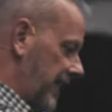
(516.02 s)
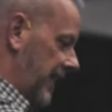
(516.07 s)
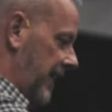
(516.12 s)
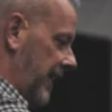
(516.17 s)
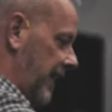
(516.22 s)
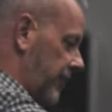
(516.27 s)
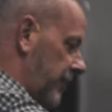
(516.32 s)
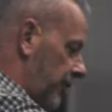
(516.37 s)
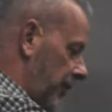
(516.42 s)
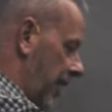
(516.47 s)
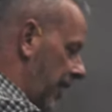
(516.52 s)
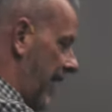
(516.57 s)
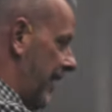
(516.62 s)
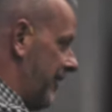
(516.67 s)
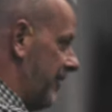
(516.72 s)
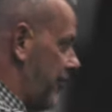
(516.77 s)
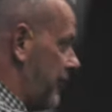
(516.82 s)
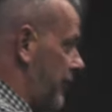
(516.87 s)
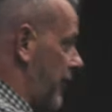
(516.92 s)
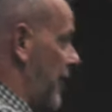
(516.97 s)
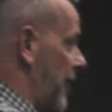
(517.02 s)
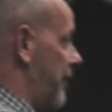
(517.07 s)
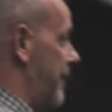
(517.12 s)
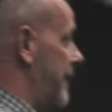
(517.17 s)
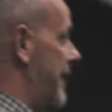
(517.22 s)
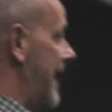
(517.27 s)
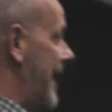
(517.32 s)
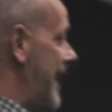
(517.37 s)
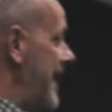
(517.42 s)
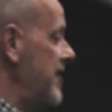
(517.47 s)
the Israelites
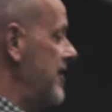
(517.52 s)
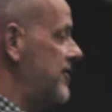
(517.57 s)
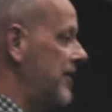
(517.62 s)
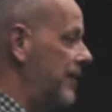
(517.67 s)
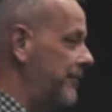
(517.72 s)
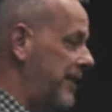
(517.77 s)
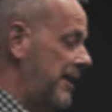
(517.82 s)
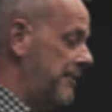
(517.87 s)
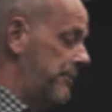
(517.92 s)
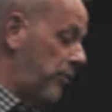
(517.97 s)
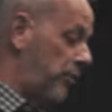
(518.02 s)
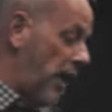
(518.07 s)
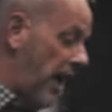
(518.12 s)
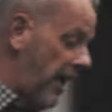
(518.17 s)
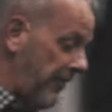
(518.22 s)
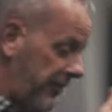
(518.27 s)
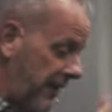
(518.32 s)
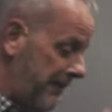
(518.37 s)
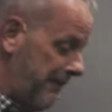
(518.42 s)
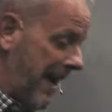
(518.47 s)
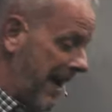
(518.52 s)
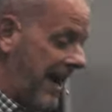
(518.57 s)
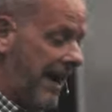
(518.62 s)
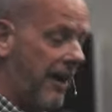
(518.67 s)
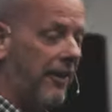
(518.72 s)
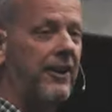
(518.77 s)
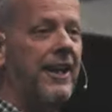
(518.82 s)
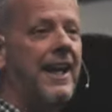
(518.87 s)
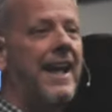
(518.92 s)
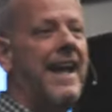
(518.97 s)
from Egypt, He brought them
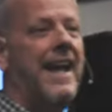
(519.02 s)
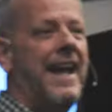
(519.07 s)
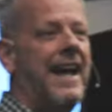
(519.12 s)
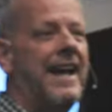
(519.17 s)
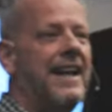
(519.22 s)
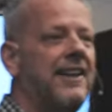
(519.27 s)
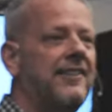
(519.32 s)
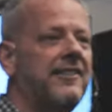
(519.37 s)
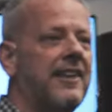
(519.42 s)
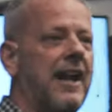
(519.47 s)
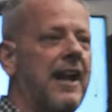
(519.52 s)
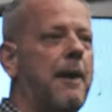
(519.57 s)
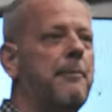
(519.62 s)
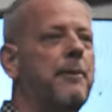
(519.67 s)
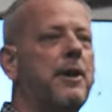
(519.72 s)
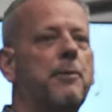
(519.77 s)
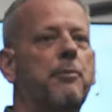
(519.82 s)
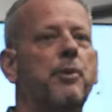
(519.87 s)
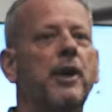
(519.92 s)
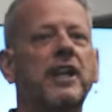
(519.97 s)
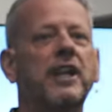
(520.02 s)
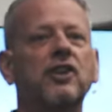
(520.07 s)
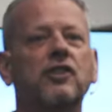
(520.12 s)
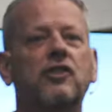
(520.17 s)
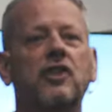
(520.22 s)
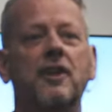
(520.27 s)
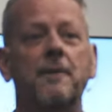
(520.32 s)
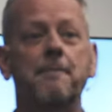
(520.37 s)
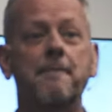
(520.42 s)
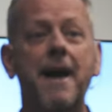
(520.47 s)
out and He said, I'm going to bring you
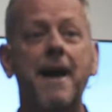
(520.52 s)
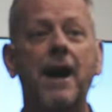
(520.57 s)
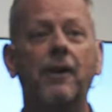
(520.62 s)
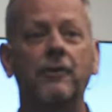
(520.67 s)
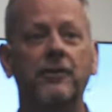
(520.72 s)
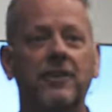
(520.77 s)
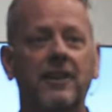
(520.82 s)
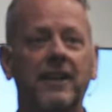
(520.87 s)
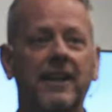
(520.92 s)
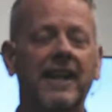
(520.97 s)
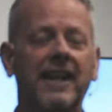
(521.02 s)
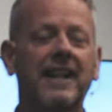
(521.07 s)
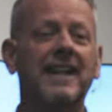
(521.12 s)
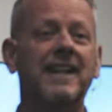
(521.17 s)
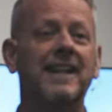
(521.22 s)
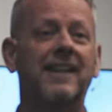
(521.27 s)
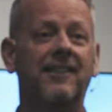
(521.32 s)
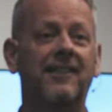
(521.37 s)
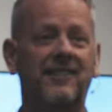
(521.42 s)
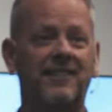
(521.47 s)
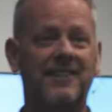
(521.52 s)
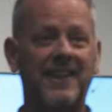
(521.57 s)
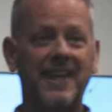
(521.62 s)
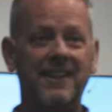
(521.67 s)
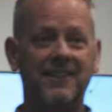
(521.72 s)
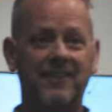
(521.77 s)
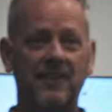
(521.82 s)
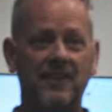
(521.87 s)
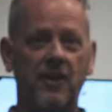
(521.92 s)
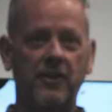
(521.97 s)
to the mountain. And He
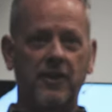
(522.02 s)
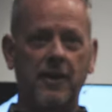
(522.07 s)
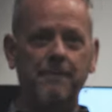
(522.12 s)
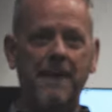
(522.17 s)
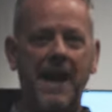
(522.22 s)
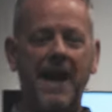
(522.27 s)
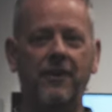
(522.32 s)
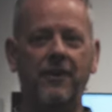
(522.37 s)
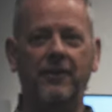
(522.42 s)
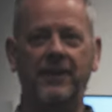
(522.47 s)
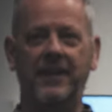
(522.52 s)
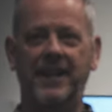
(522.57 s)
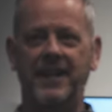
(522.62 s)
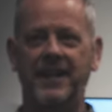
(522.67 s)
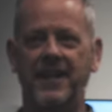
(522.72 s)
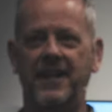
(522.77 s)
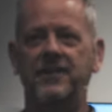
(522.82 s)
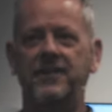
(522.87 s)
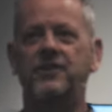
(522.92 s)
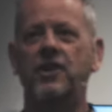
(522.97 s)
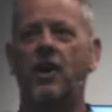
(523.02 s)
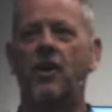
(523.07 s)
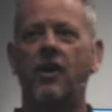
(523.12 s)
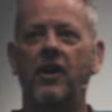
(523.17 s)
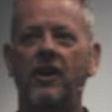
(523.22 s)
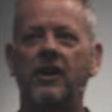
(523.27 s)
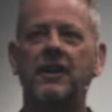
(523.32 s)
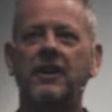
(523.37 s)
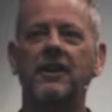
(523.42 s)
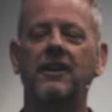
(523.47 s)
descends on the mountain in a
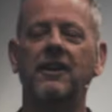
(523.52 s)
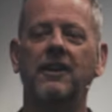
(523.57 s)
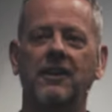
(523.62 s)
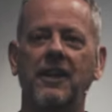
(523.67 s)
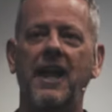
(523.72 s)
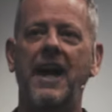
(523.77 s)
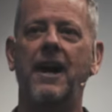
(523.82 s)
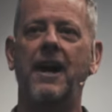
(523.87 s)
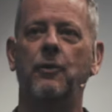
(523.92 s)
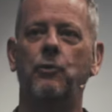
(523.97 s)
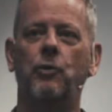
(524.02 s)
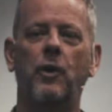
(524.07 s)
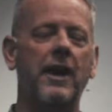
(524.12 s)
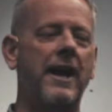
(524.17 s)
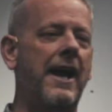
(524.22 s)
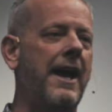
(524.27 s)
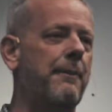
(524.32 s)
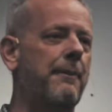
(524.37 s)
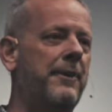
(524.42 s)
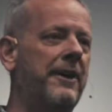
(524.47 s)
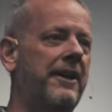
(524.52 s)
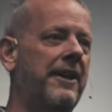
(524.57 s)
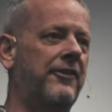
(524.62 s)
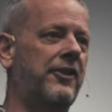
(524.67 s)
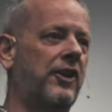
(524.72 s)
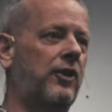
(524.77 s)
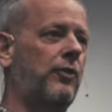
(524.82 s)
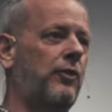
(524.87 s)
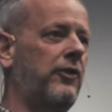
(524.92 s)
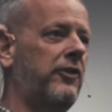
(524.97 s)
dark cloud. What happened at
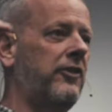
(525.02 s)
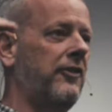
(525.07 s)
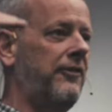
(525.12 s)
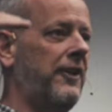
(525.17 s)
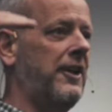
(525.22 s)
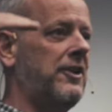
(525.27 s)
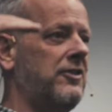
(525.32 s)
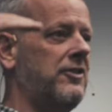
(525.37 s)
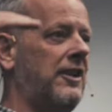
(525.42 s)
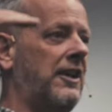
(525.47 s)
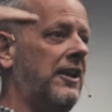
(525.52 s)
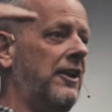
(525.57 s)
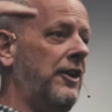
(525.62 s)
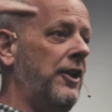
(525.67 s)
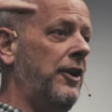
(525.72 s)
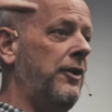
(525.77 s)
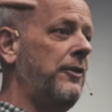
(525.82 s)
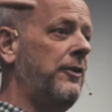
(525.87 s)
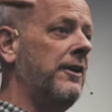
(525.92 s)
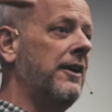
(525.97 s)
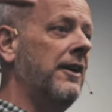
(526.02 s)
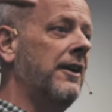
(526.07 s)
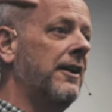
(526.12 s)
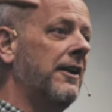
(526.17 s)
the crucifixion at noon?